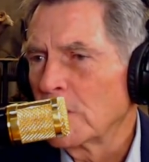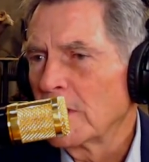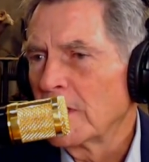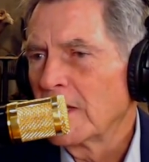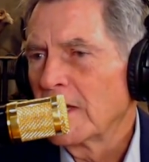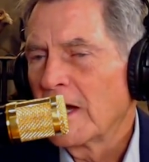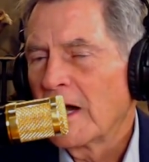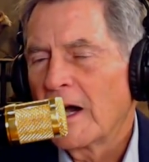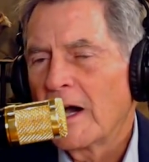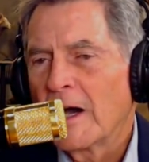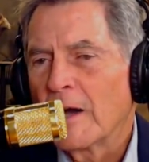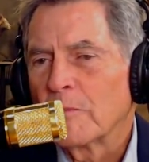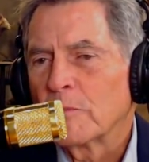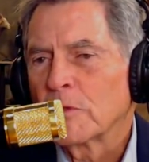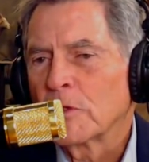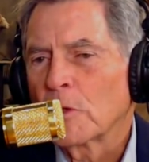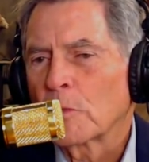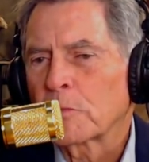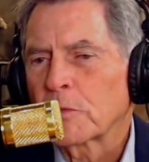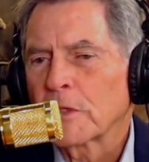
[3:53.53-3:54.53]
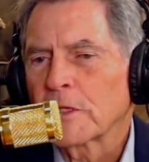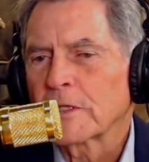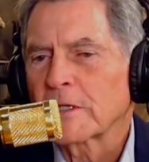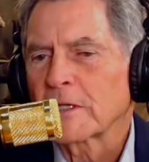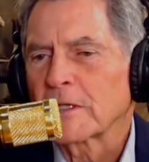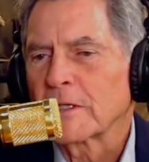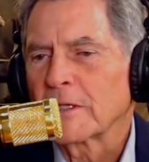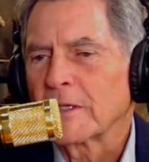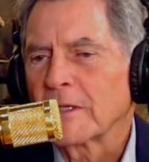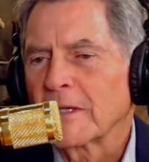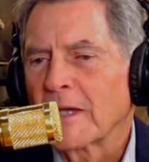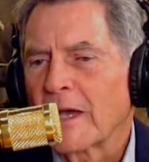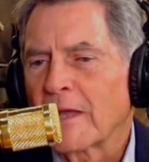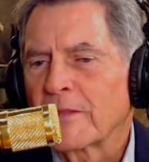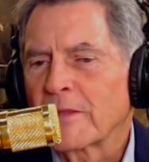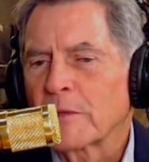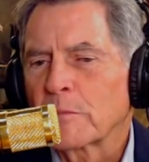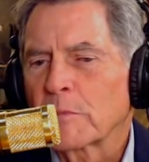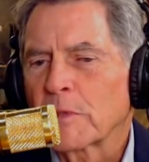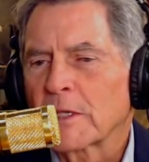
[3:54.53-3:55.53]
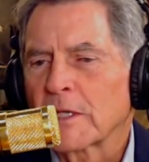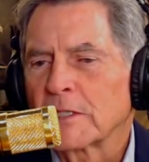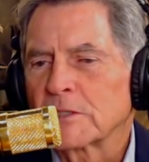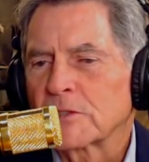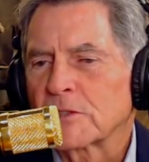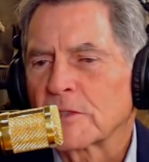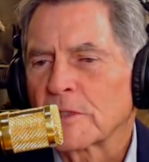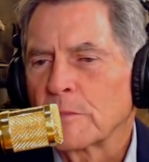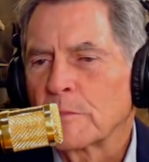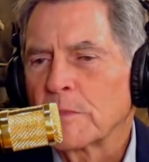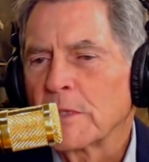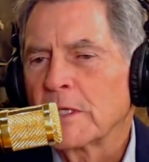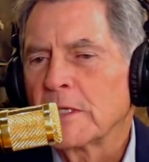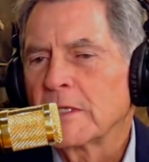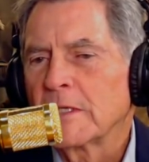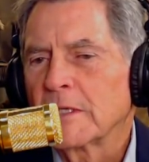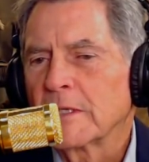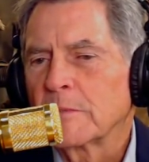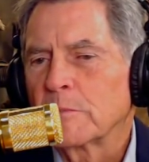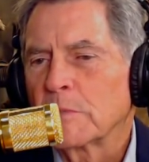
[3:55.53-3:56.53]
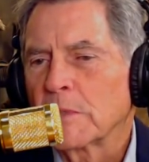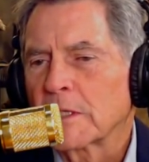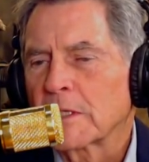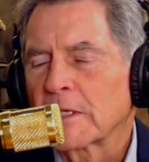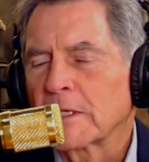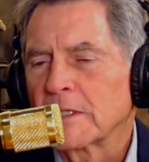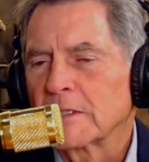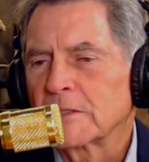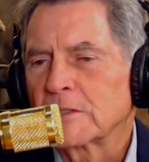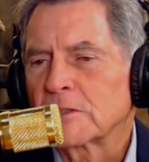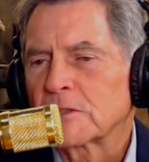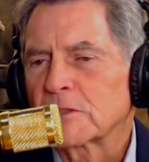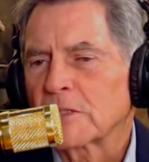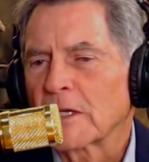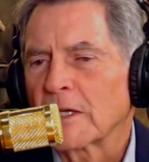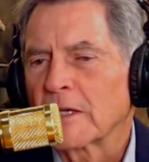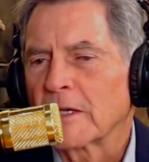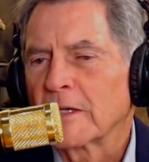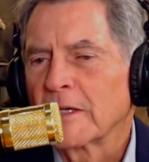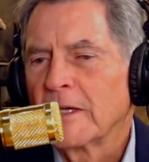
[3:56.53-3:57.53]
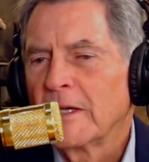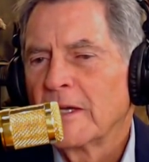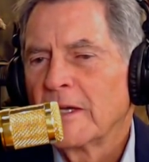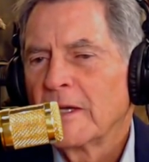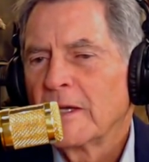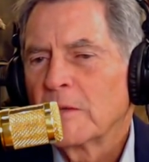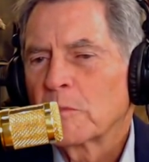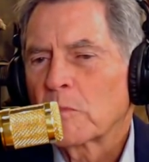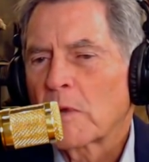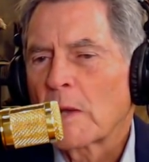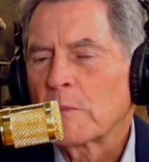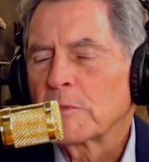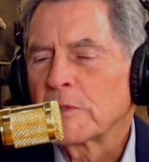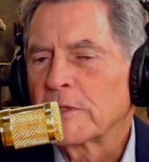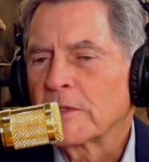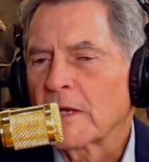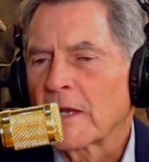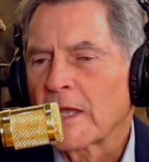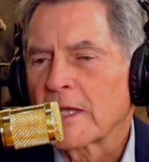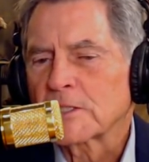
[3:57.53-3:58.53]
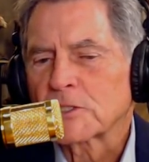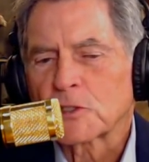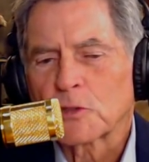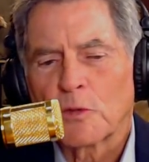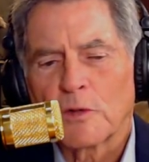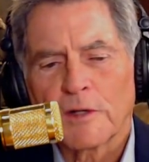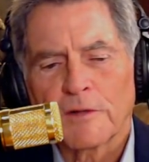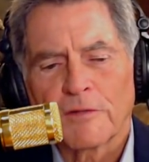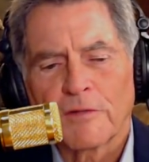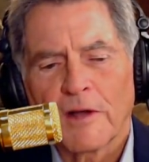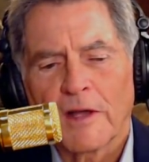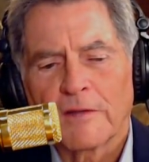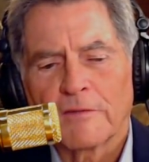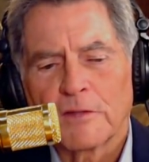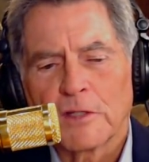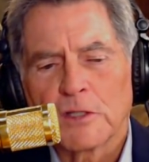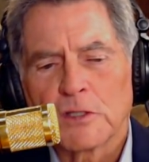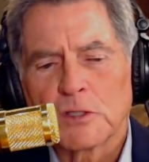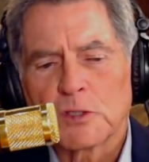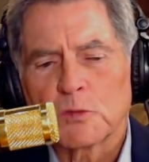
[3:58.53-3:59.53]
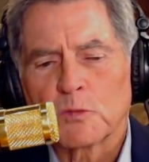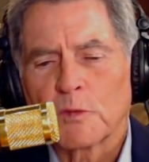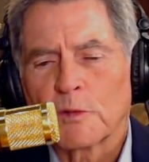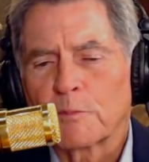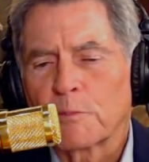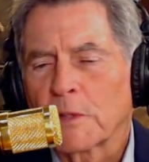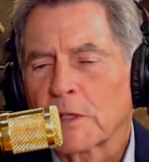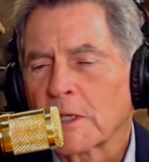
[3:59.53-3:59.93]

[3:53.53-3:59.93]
Politically, I think because of the media and because probably in the last 25 years we've become